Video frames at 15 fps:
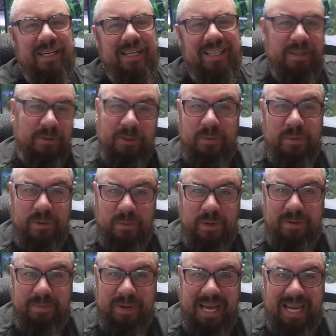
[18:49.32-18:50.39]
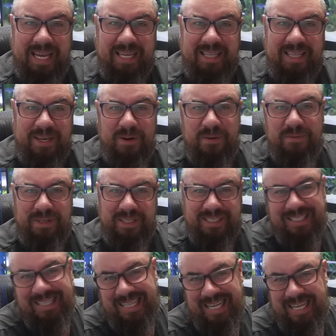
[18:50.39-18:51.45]
And they only want one bag, they offer it
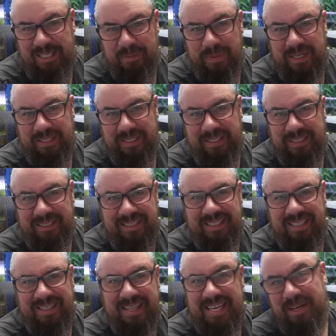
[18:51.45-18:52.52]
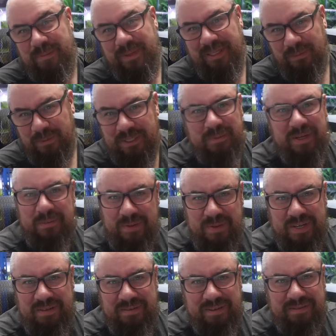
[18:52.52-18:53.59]
to the next person at their bid, which might be
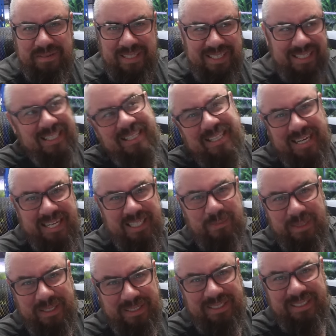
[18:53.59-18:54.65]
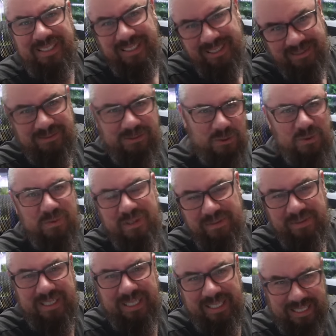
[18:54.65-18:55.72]
£3.50, and then the next person at
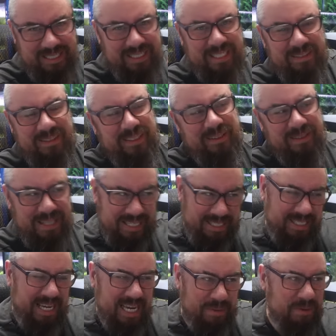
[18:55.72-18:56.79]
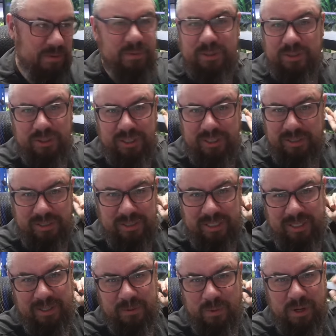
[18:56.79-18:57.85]
£2.50, etc. This time it was just
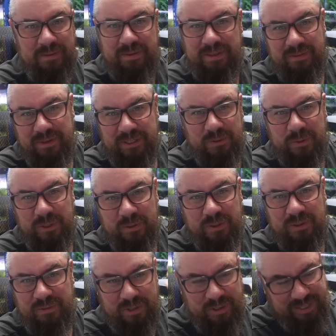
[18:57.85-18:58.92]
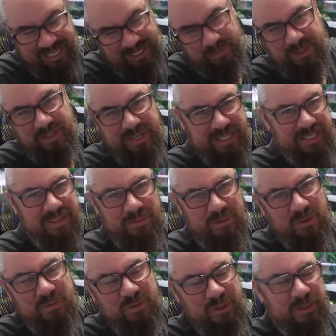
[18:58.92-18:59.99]
whatever the first one goes for, that's what the rest of them
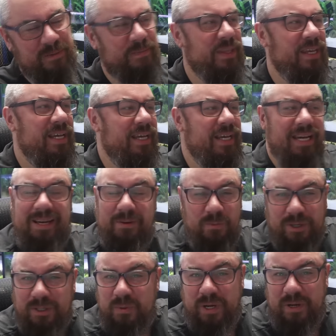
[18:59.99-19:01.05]
go for. Worked